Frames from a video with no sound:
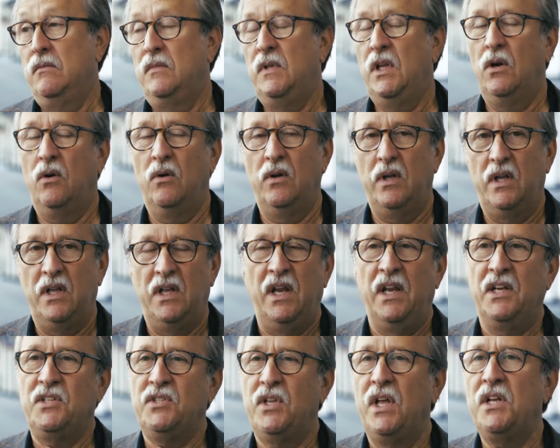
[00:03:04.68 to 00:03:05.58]
you know,
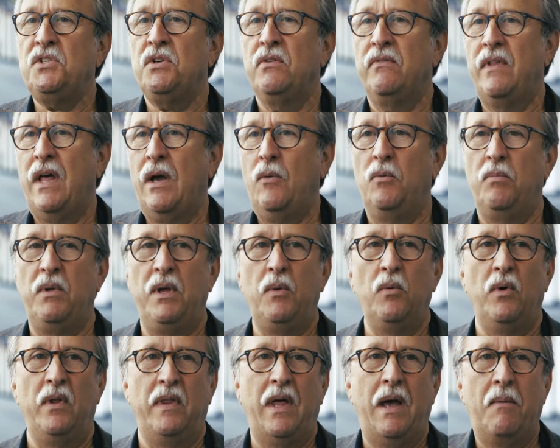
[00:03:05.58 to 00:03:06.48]
an extension of that would be,
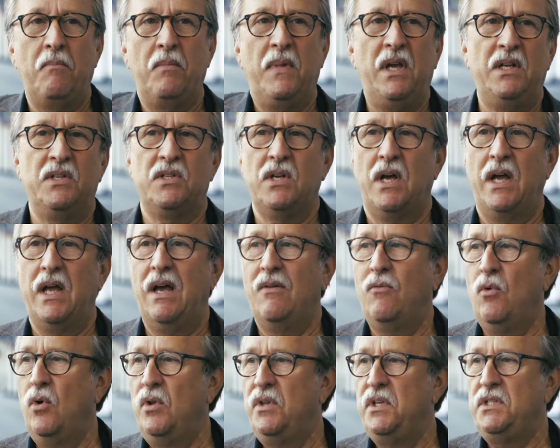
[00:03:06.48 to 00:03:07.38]
well, that means I
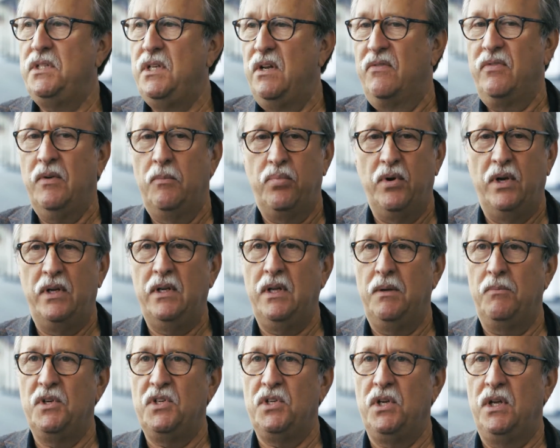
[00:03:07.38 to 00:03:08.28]
have all these different
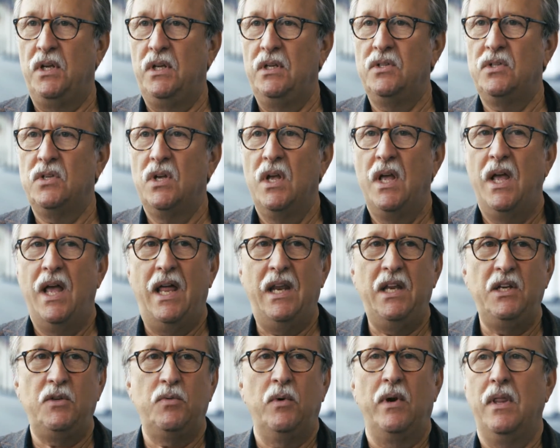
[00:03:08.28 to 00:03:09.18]
printing machines,
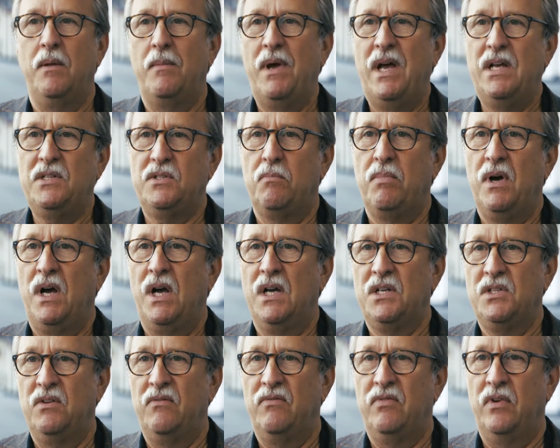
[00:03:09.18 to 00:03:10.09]
and each one of them has a
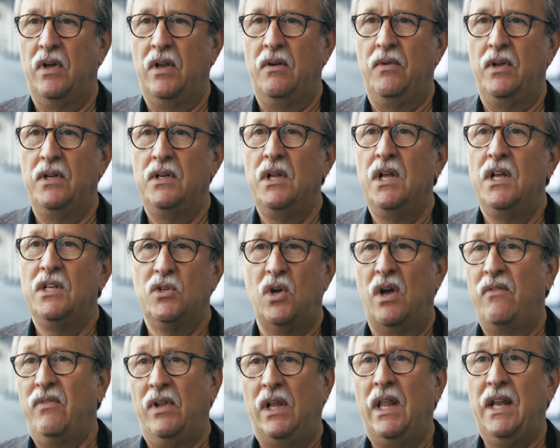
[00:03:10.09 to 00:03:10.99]
box in front of it,
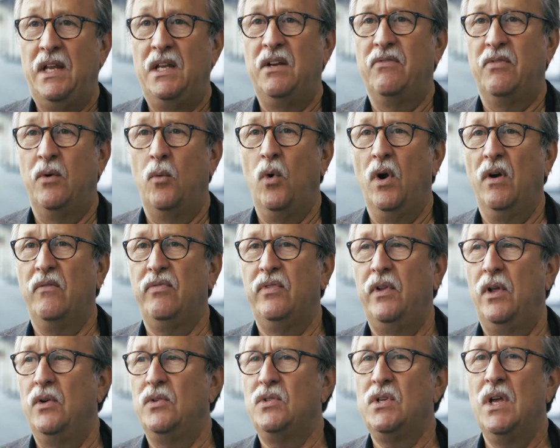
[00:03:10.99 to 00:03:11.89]
so I have a lot of different
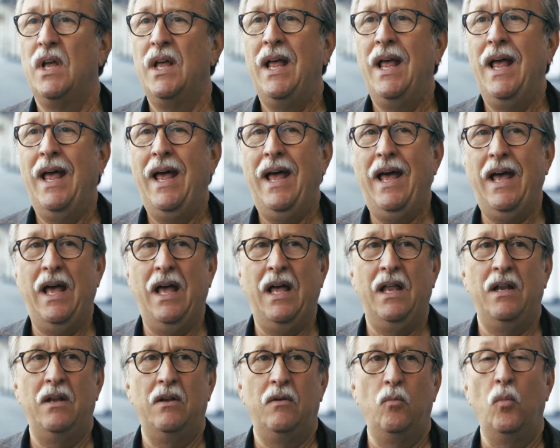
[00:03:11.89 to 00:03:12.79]
workflows.
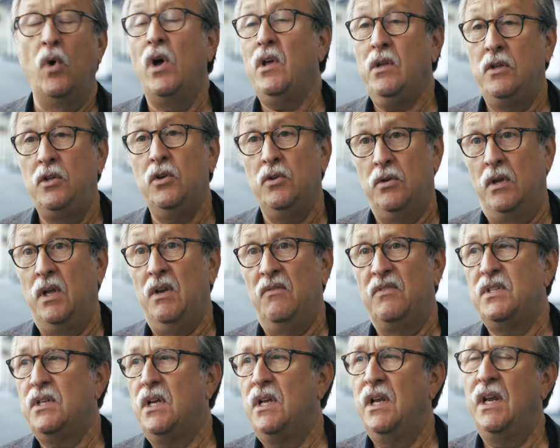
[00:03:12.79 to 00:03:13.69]
And well, you,
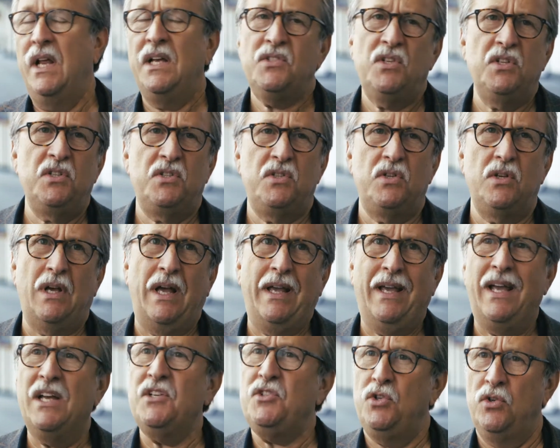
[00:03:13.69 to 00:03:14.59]
in essence,
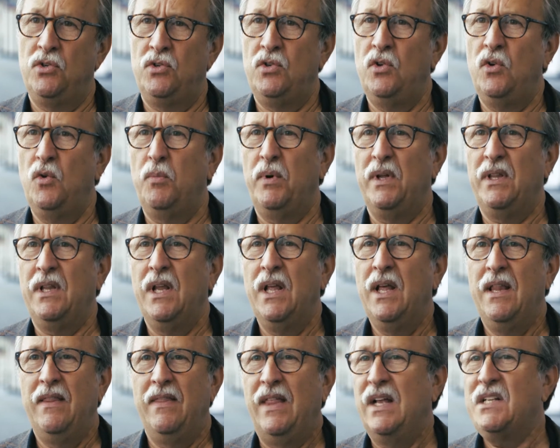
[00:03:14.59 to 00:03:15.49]
I guess you do, but
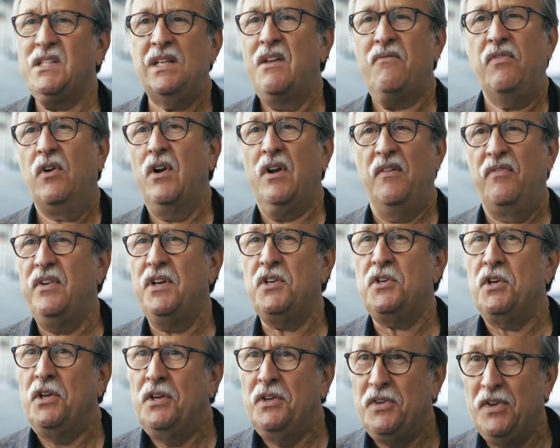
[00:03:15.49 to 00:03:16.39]
that's not very
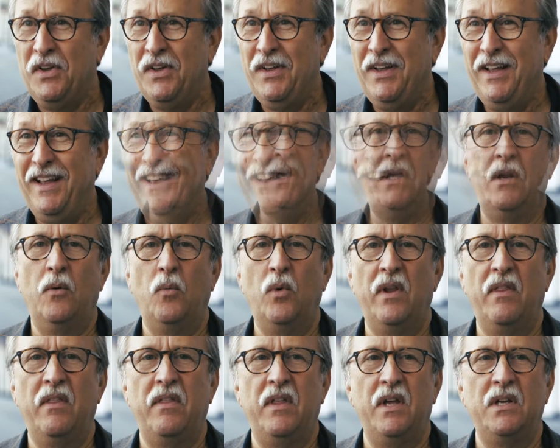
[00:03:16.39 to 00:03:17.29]
efficient. You know,
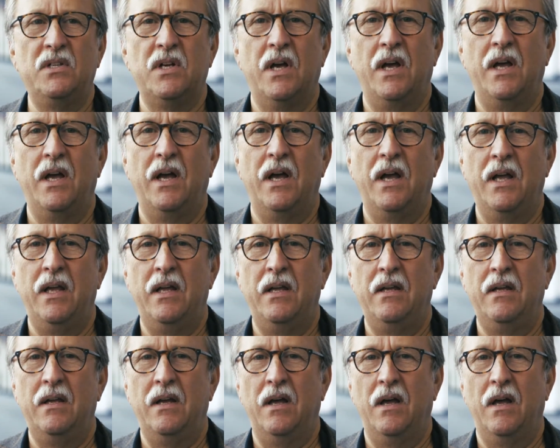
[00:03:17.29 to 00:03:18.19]
one of the things
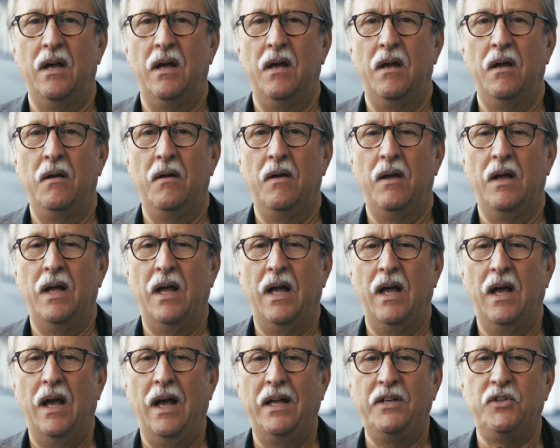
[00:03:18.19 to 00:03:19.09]

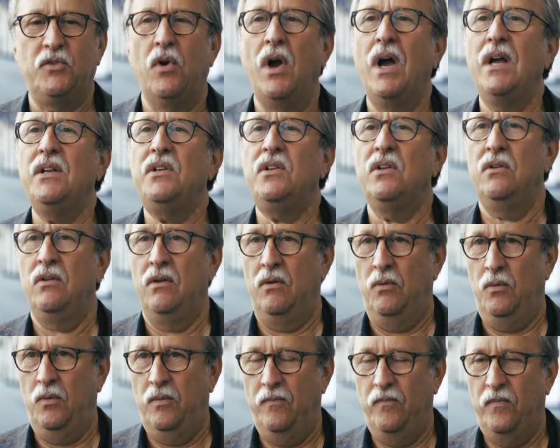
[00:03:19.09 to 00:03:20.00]
I try to
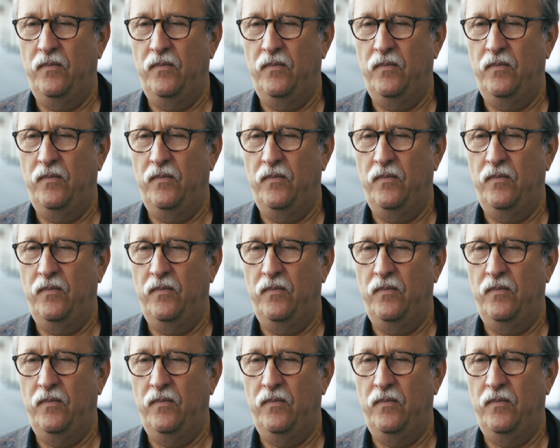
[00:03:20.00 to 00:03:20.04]
do